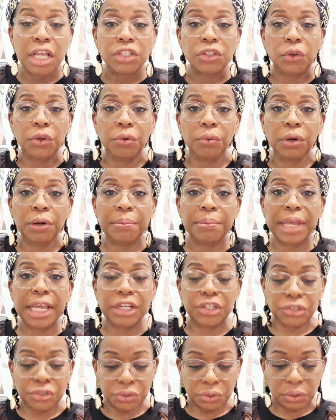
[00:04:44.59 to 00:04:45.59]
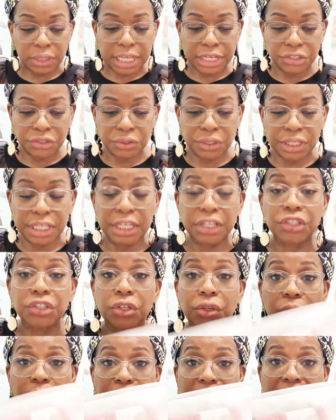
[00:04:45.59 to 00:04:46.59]
So you want to make sure that you get
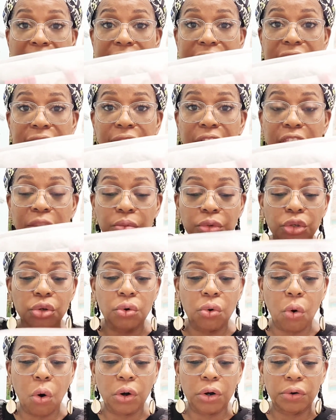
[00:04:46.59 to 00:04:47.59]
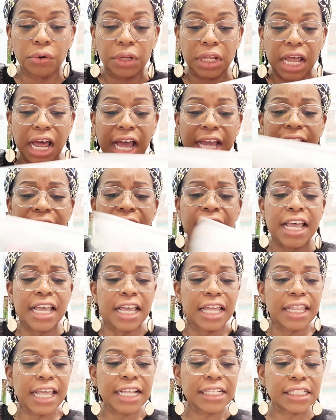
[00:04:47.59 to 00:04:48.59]
2 packs of this when you order online.
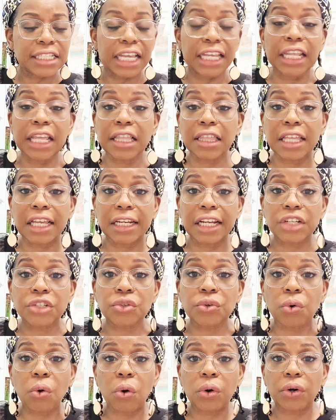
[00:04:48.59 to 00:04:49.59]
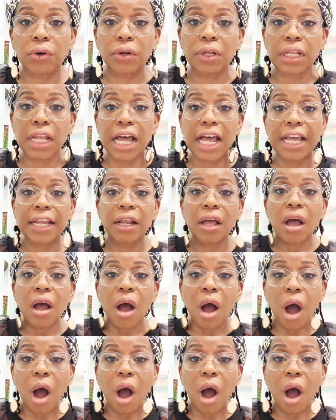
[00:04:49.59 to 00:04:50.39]
And that's anything that you order online.